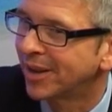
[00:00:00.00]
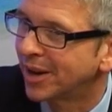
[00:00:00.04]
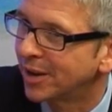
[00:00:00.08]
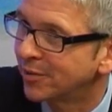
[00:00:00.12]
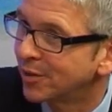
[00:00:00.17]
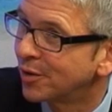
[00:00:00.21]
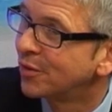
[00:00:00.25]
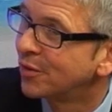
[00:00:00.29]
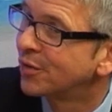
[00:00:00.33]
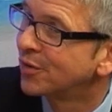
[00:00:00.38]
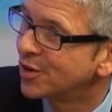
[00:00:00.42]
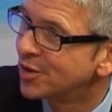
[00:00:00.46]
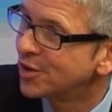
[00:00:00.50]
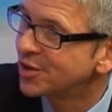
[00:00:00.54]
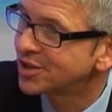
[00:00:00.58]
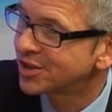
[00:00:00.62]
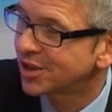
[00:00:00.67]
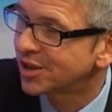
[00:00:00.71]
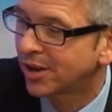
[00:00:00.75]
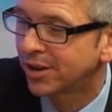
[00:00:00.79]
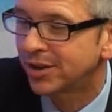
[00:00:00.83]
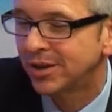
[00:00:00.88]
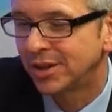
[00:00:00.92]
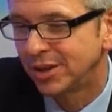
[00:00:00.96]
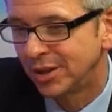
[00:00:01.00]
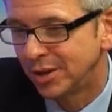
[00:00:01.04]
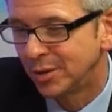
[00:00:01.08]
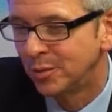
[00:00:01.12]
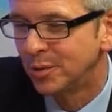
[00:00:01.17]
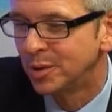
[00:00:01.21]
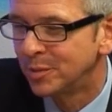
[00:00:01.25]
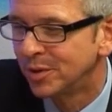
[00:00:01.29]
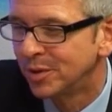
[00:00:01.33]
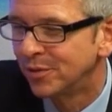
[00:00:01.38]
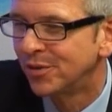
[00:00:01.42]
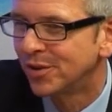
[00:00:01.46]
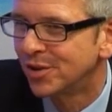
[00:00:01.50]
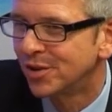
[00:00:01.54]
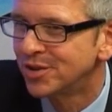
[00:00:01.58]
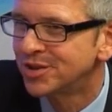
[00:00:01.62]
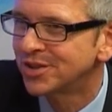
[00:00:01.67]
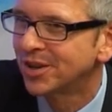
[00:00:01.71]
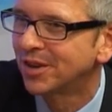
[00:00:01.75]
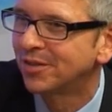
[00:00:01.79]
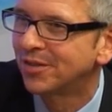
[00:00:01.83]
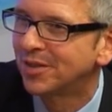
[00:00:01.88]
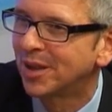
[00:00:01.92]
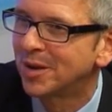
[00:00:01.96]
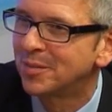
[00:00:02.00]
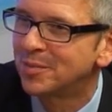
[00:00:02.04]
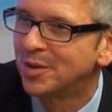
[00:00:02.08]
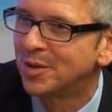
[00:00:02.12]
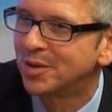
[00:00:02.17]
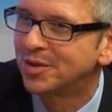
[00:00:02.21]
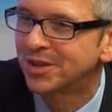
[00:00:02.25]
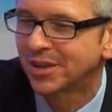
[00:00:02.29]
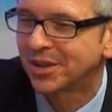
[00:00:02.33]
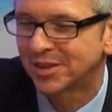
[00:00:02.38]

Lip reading: And if you're first on, you will be first off that bus.